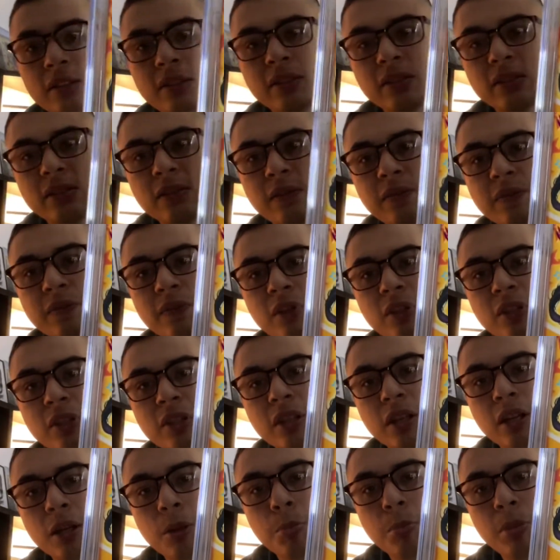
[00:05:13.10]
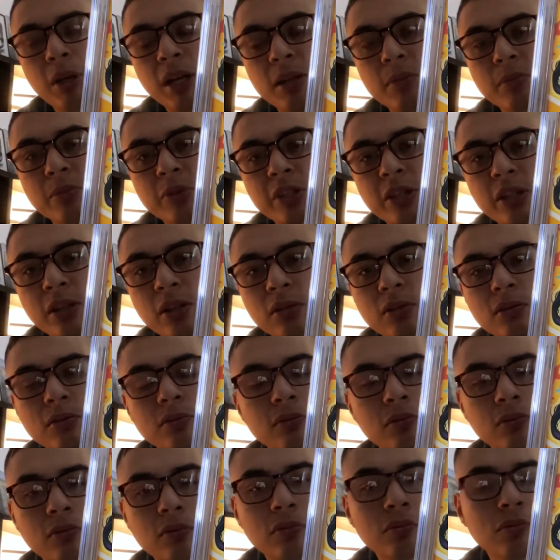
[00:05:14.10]
is the first bombshell,
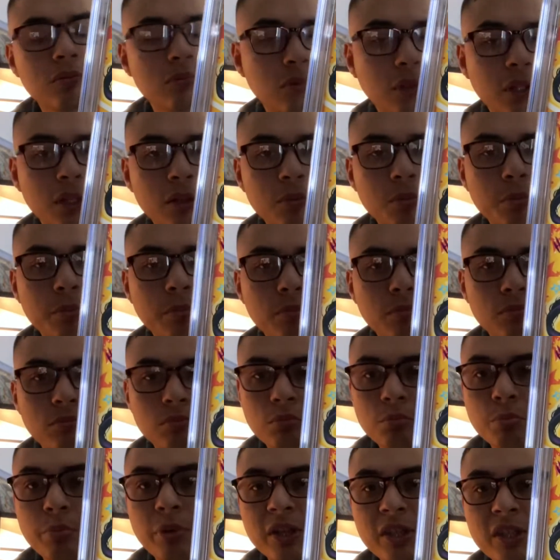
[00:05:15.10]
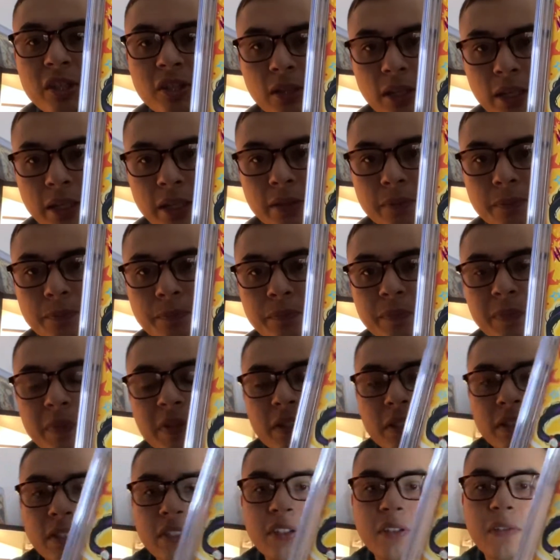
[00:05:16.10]
well, punchline.
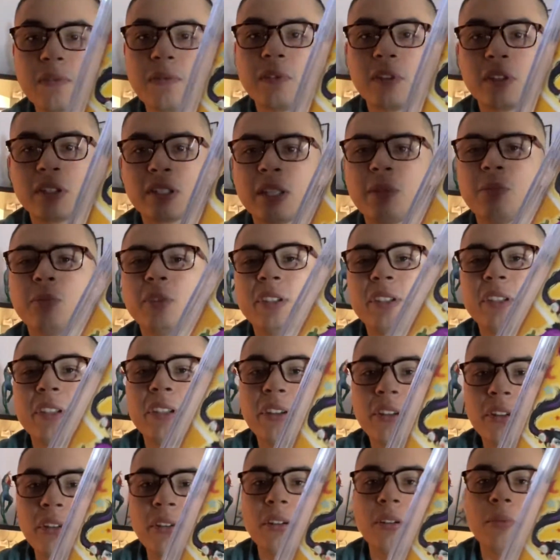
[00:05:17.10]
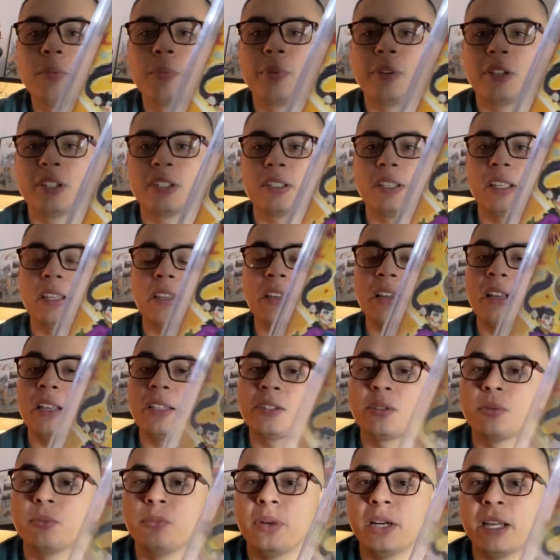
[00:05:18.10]
This is the first time we see her in punchline
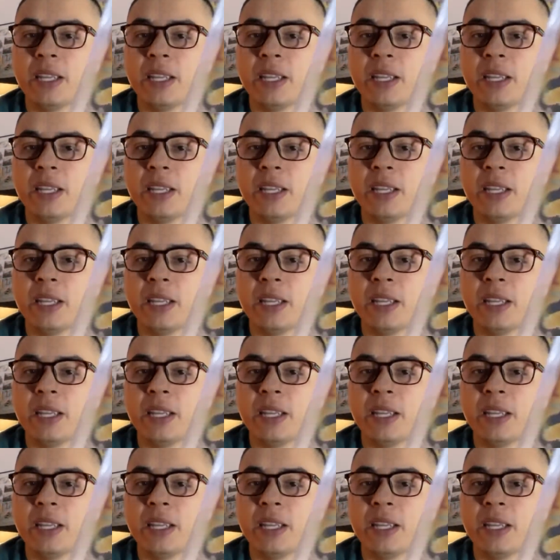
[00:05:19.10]
costume by